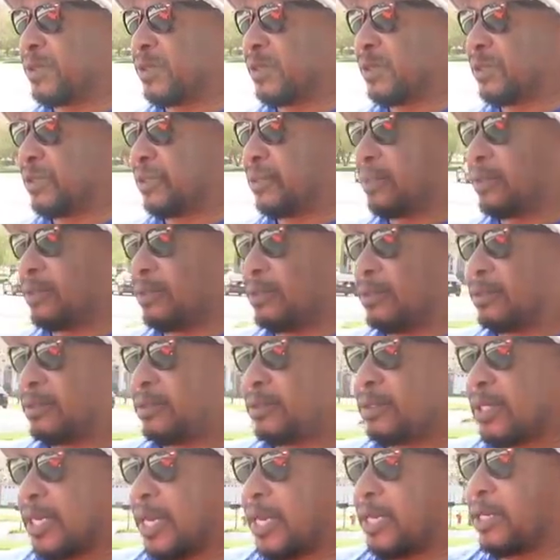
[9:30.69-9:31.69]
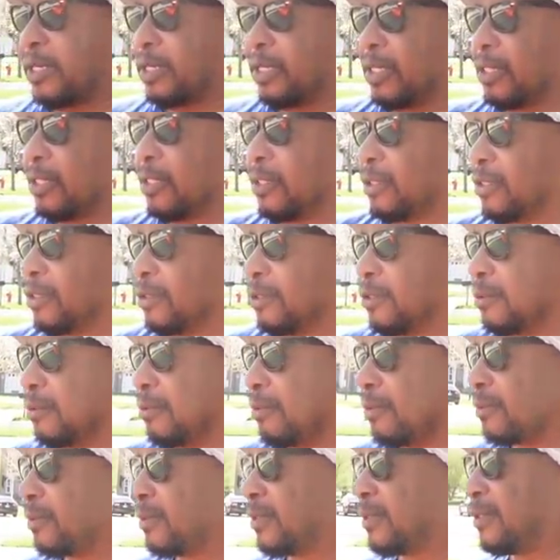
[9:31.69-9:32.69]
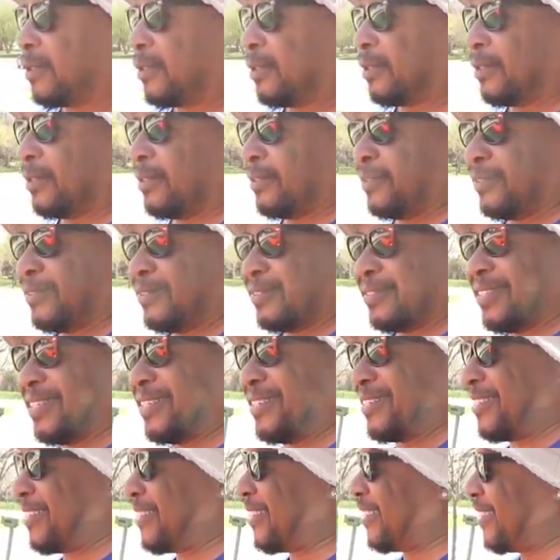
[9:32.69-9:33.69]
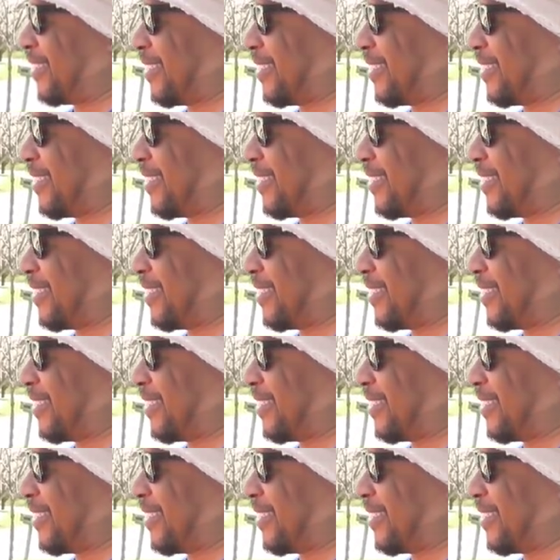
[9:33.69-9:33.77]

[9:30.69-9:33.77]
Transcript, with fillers: Appreciate it. I love you, dude. Got that orange thing.